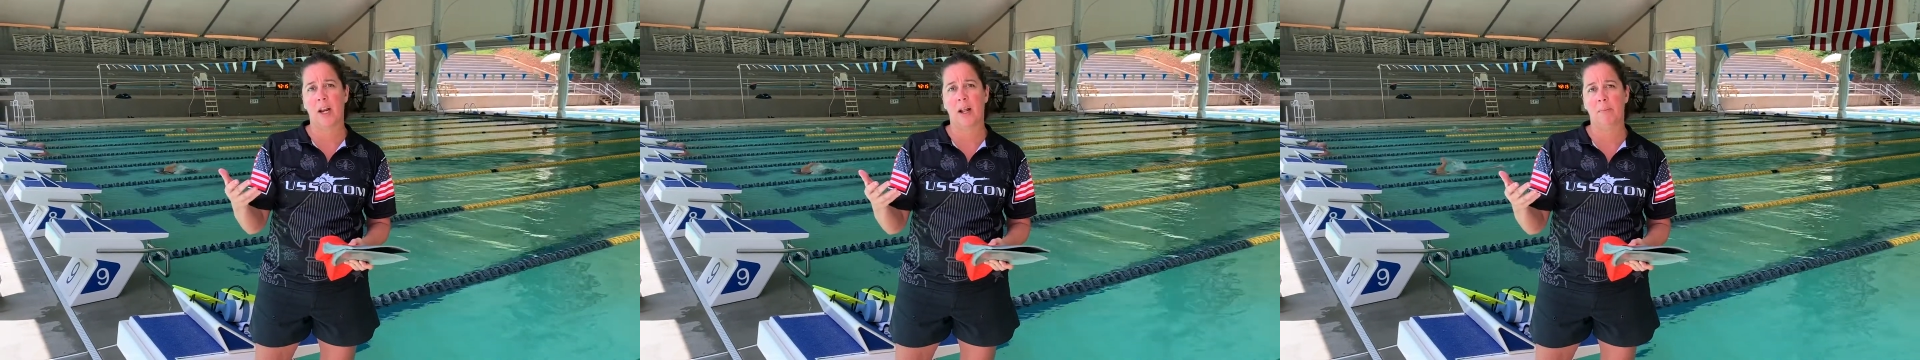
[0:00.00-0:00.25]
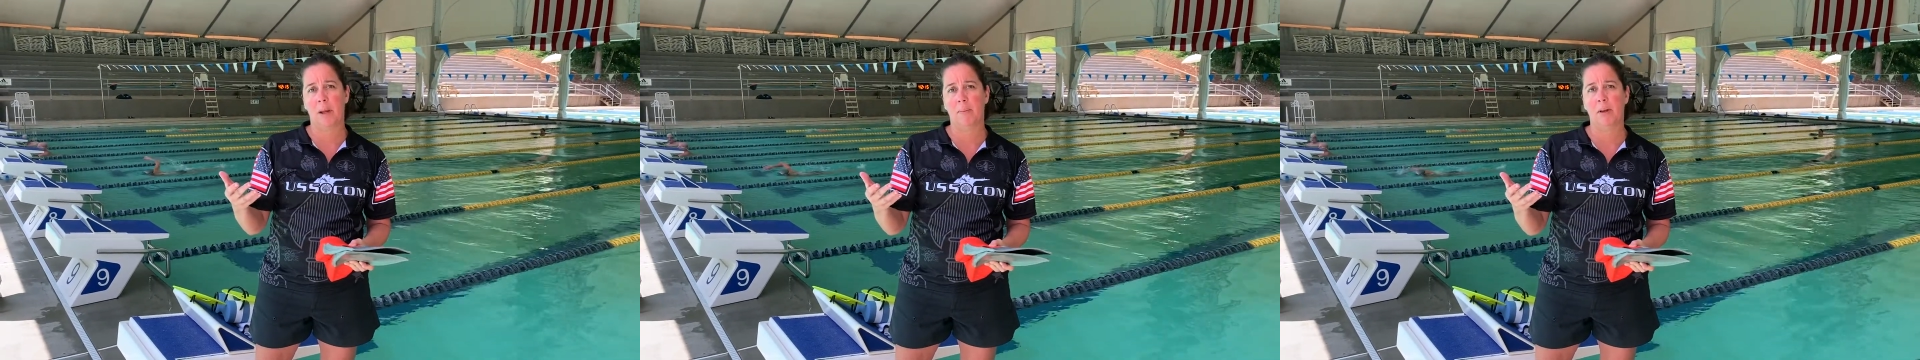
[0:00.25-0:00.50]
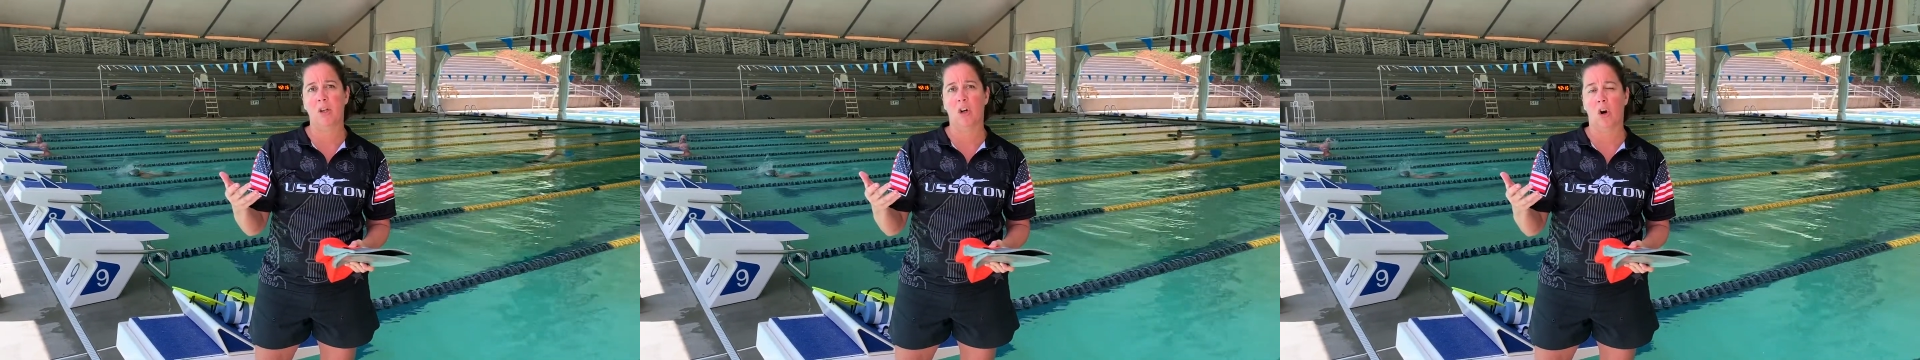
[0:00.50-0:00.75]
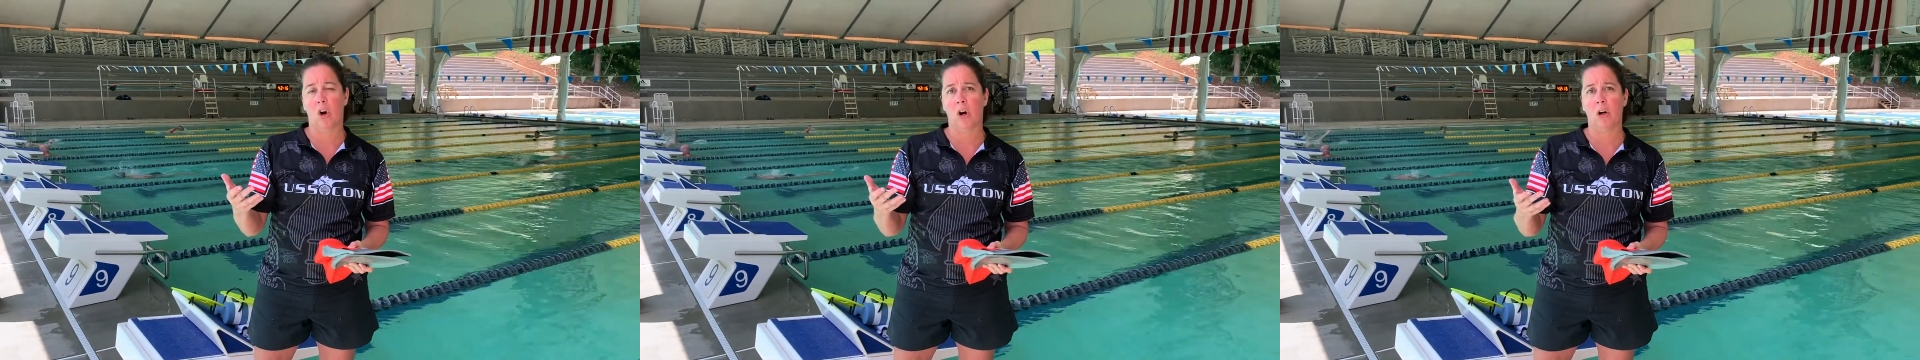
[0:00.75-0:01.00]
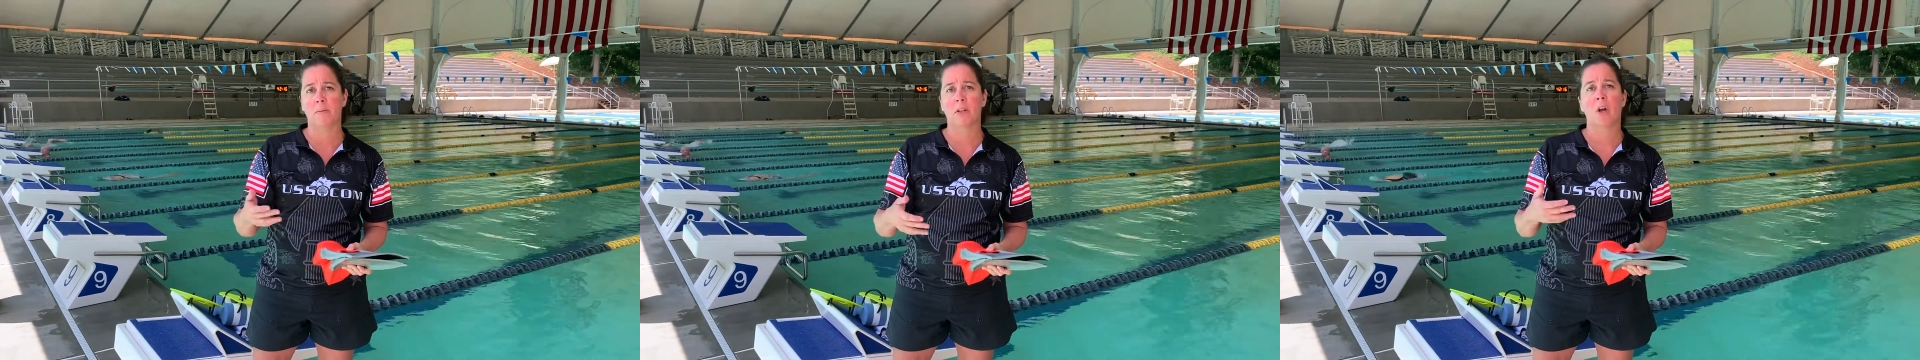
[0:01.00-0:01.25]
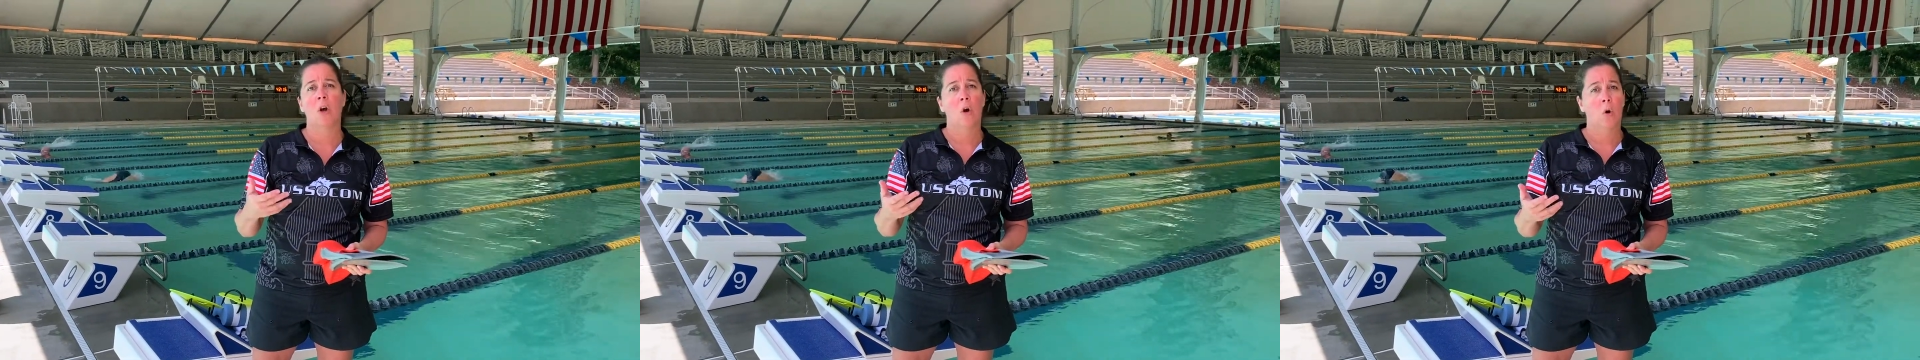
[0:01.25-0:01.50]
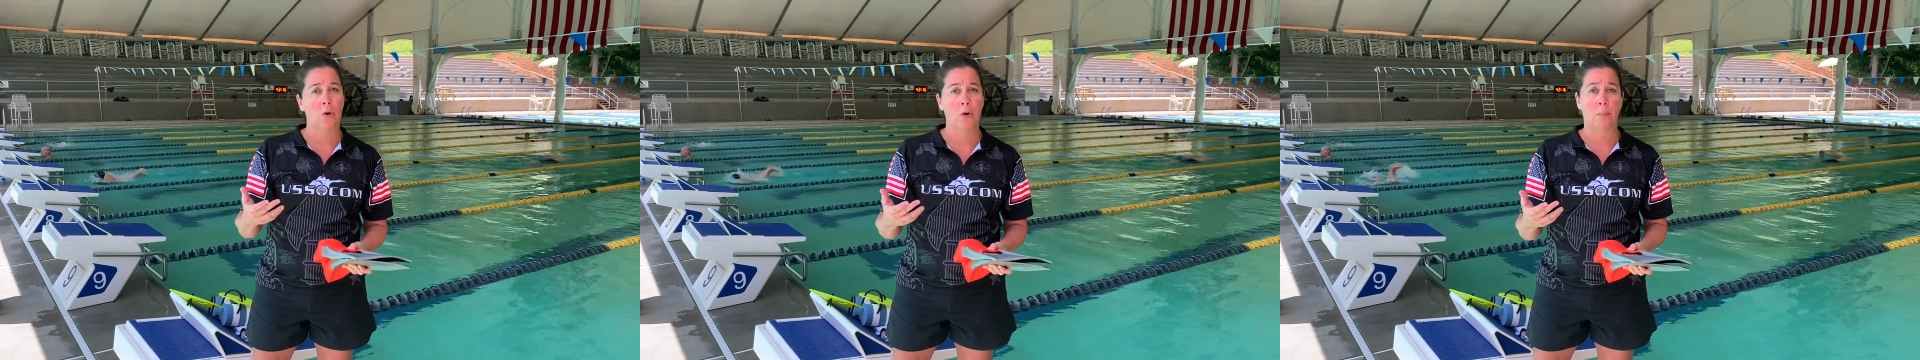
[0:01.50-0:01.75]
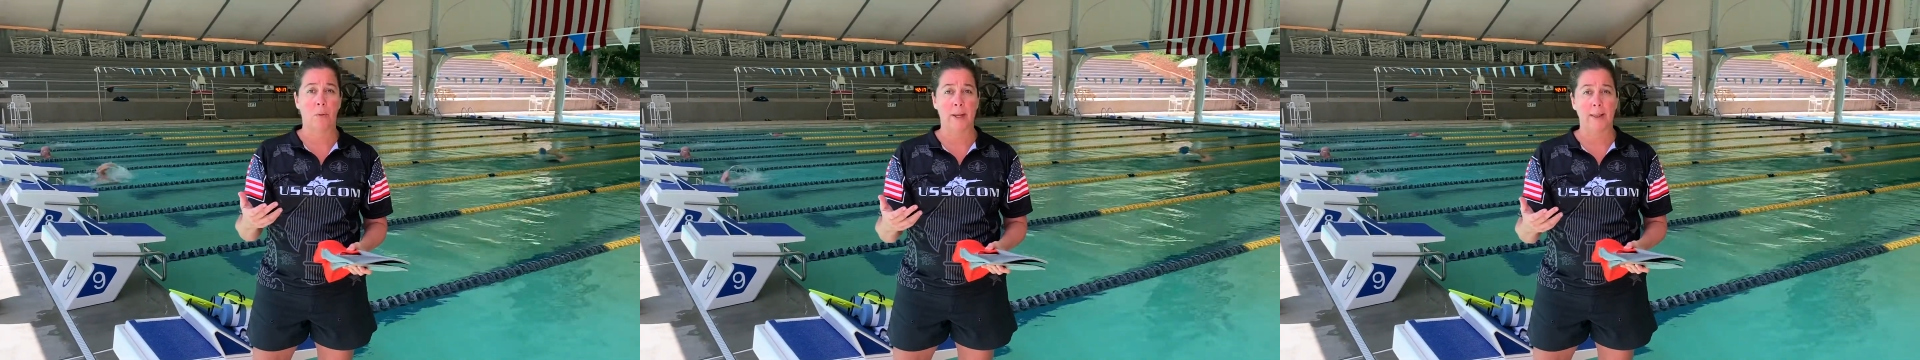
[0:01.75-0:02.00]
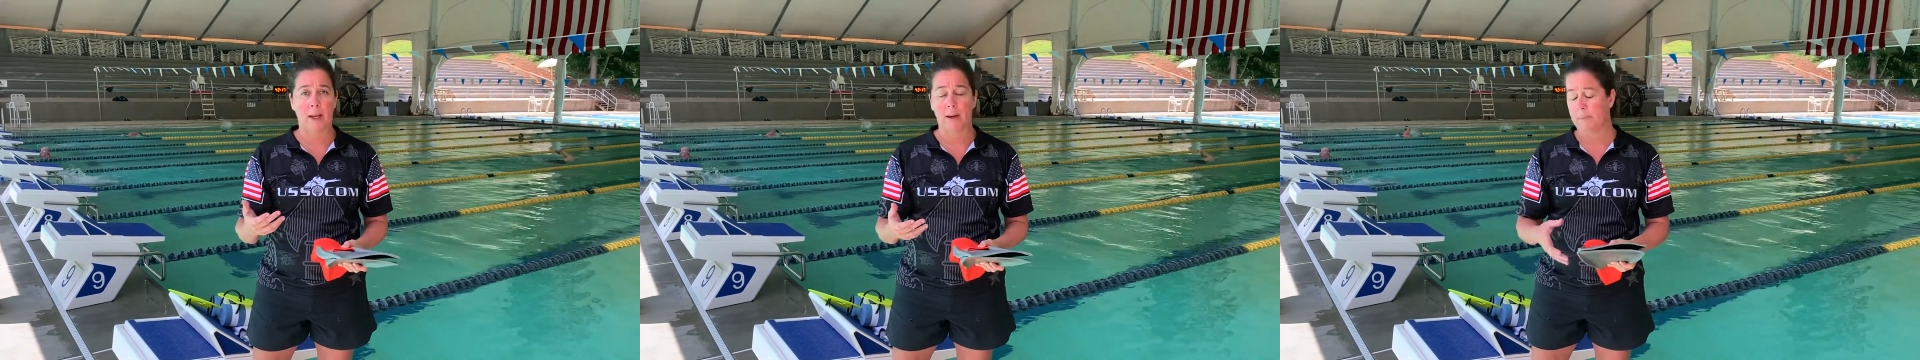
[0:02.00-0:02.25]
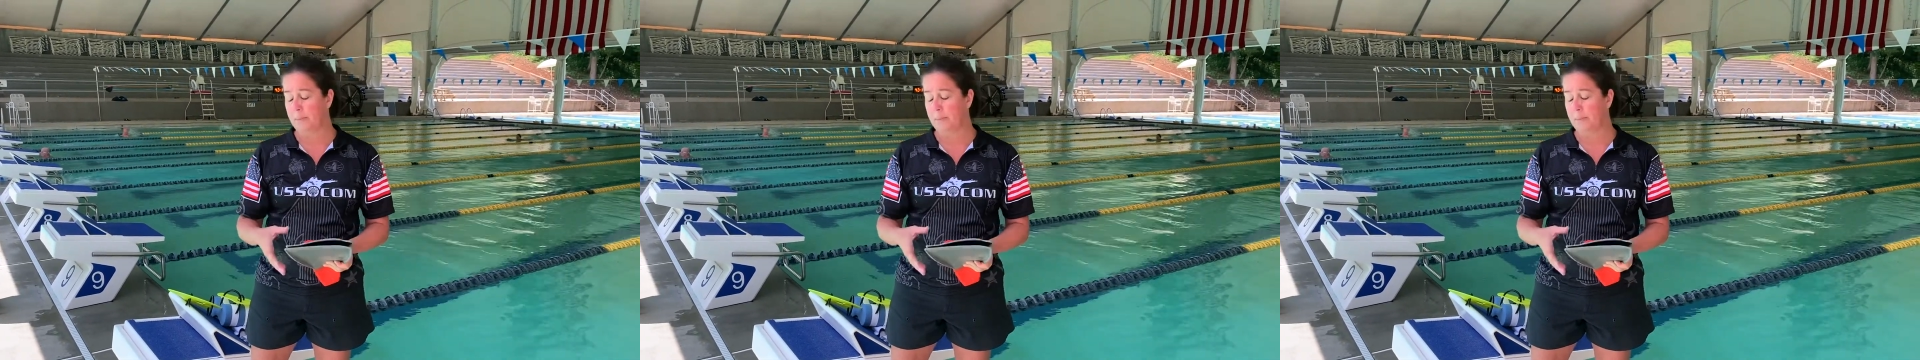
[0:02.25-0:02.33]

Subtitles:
on maybe your arms or your breathing.